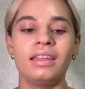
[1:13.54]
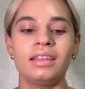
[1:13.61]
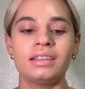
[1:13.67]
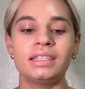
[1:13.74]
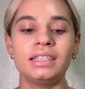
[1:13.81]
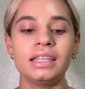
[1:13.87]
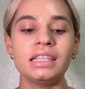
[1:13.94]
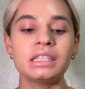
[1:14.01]

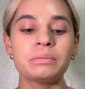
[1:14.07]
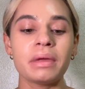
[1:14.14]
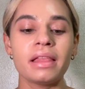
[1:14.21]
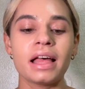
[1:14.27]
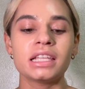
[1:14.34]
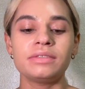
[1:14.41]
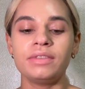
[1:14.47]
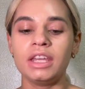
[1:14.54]
Since my
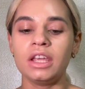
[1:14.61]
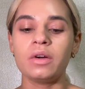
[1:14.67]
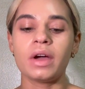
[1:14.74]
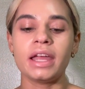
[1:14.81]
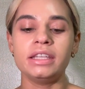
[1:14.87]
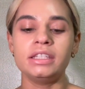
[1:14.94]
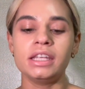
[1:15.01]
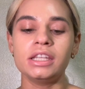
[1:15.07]
last video, I
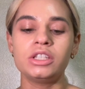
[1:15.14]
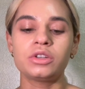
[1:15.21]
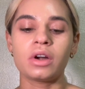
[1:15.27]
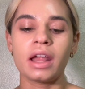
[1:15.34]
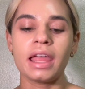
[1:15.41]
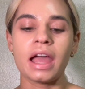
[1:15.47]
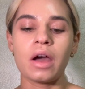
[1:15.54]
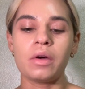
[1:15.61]
did
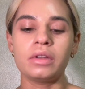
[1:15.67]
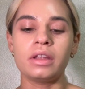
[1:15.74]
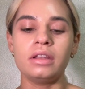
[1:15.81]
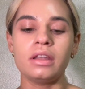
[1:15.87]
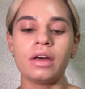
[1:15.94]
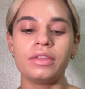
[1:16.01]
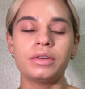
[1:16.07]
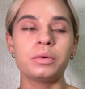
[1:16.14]
try out
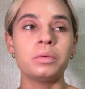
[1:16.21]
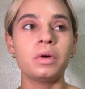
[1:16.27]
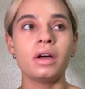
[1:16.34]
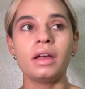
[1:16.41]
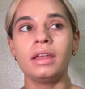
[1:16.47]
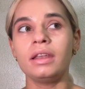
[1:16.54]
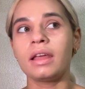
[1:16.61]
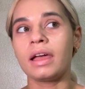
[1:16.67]
another
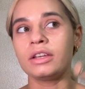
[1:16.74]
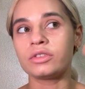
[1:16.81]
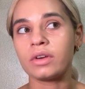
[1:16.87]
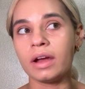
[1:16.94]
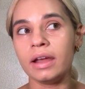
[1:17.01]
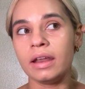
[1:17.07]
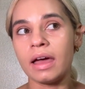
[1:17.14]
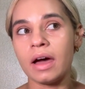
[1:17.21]
one. I
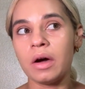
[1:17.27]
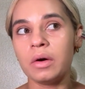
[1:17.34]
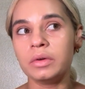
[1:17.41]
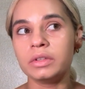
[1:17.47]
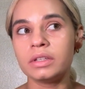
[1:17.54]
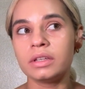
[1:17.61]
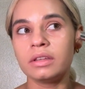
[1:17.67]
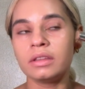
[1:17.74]
tried
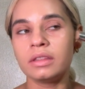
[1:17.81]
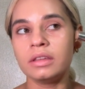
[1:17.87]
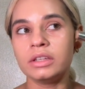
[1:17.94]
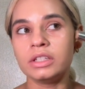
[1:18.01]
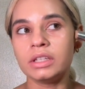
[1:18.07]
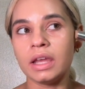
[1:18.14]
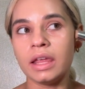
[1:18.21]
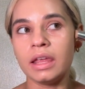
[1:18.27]
out the
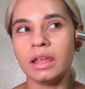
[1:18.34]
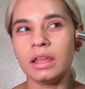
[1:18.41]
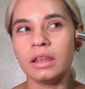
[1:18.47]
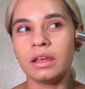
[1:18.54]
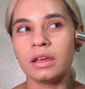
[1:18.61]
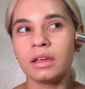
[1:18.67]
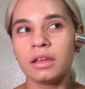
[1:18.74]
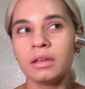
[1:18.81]

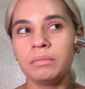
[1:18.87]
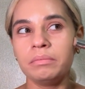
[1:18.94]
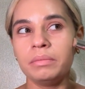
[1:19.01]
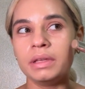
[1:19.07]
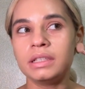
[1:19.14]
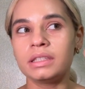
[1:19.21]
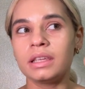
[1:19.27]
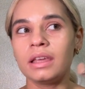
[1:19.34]
shade
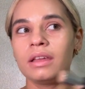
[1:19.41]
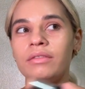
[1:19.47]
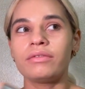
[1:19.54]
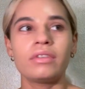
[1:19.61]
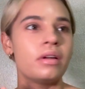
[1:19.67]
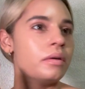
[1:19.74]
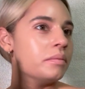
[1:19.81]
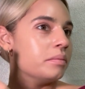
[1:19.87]
Biscuit
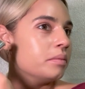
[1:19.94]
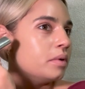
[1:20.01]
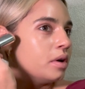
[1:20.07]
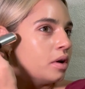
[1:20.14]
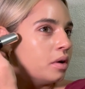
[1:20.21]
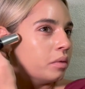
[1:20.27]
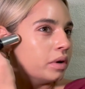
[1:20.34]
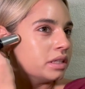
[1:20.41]
from
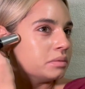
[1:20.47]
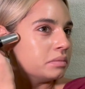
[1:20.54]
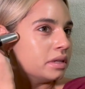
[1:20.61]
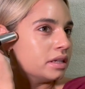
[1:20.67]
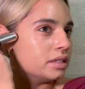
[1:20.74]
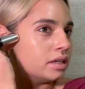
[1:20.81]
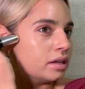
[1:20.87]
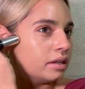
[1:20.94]
Westman
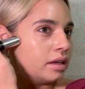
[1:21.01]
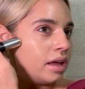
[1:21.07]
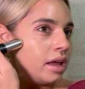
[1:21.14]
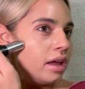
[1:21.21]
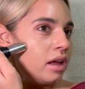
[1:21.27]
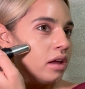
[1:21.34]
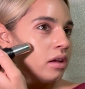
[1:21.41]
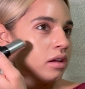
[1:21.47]

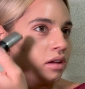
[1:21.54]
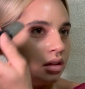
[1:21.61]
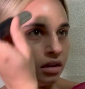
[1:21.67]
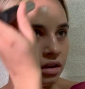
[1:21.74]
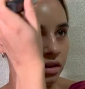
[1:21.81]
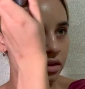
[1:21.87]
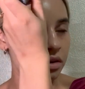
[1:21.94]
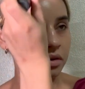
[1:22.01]
Atelier.
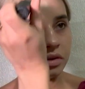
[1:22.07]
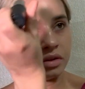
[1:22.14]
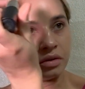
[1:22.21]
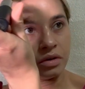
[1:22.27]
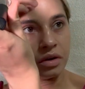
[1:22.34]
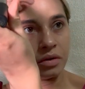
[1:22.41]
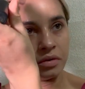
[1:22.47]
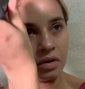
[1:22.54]
Those who
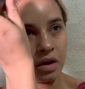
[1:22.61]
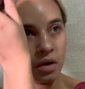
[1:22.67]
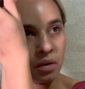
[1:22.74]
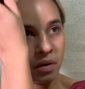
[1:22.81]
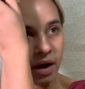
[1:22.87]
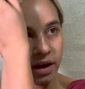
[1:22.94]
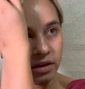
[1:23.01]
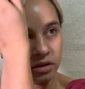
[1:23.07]
know,
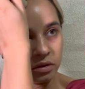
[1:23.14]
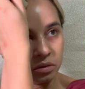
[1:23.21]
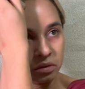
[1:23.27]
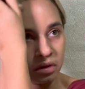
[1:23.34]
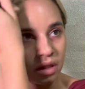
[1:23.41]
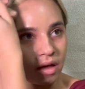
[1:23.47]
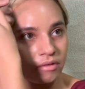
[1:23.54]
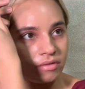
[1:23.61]
I do
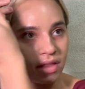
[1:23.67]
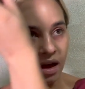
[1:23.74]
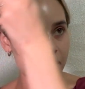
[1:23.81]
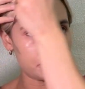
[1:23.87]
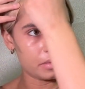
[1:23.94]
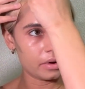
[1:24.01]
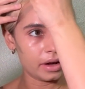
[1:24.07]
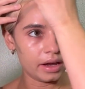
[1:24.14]
love that
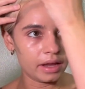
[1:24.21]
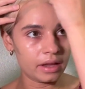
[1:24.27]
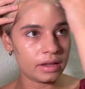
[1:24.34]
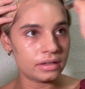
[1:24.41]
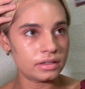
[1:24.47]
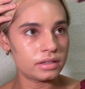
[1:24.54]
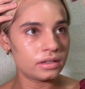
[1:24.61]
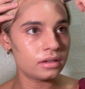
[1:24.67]

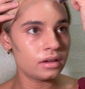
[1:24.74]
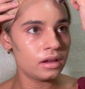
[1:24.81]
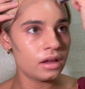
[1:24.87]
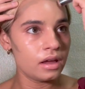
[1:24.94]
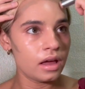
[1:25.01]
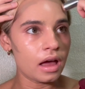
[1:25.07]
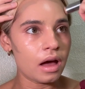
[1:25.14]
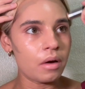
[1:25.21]
brand.
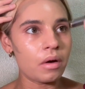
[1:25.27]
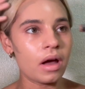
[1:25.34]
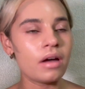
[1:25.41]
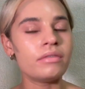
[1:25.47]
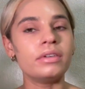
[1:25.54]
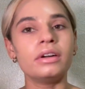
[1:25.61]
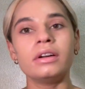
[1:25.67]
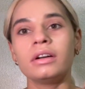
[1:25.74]

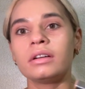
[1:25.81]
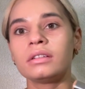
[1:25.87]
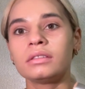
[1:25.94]
However,